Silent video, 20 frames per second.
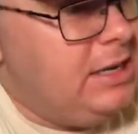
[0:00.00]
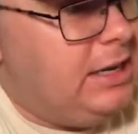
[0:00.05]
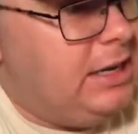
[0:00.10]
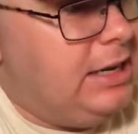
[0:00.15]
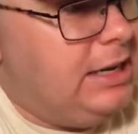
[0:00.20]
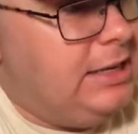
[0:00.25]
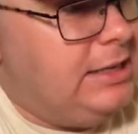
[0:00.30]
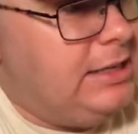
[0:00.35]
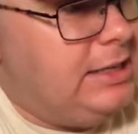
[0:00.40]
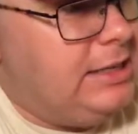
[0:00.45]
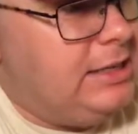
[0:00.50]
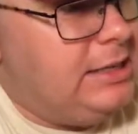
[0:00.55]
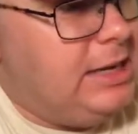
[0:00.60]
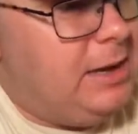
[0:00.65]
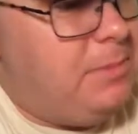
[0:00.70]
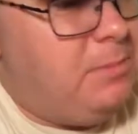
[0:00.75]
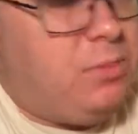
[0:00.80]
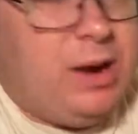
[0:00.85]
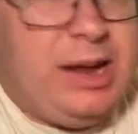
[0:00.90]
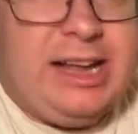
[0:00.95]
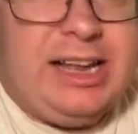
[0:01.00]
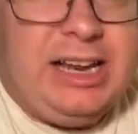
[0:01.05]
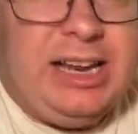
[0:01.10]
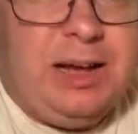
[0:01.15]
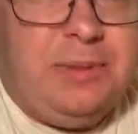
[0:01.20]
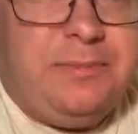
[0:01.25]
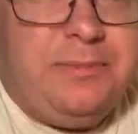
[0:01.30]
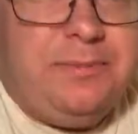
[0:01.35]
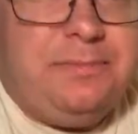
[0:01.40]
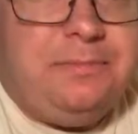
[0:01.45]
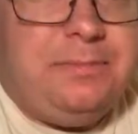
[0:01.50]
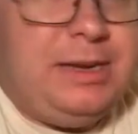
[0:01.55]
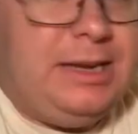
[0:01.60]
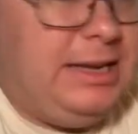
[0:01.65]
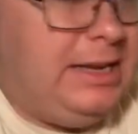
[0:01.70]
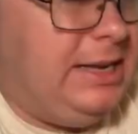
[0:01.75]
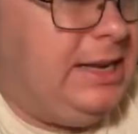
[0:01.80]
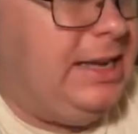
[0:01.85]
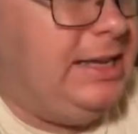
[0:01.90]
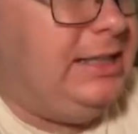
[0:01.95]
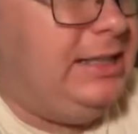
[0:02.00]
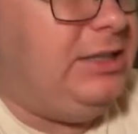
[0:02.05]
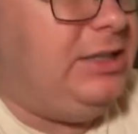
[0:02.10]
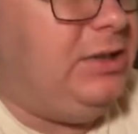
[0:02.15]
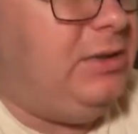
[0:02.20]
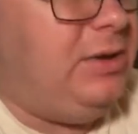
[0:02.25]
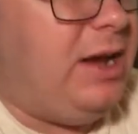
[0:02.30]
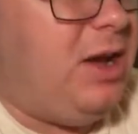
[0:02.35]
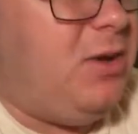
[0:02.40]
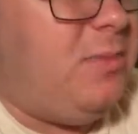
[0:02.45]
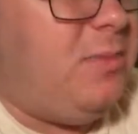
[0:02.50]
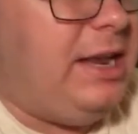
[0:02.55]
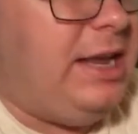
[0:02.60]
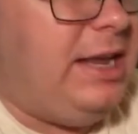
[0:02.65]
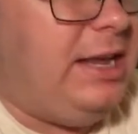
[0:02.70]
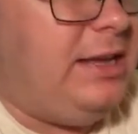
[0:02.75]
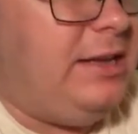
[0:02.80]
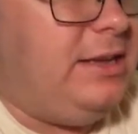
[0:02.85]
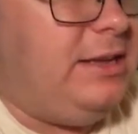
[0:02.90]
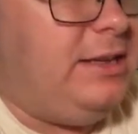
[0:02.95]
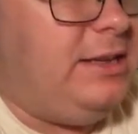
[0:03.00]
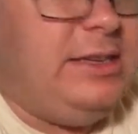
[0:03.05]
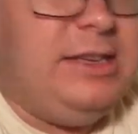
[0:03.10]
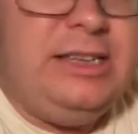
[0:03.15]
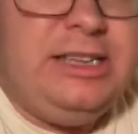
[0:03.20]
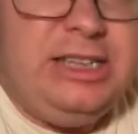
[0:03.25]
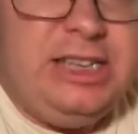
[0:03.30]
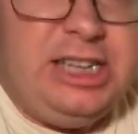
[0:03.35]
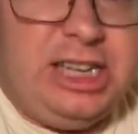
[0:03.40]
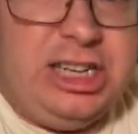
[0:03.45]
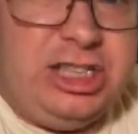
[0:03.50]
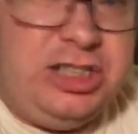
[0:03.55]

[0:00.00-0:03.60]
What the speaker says: It does not break it up as to how many each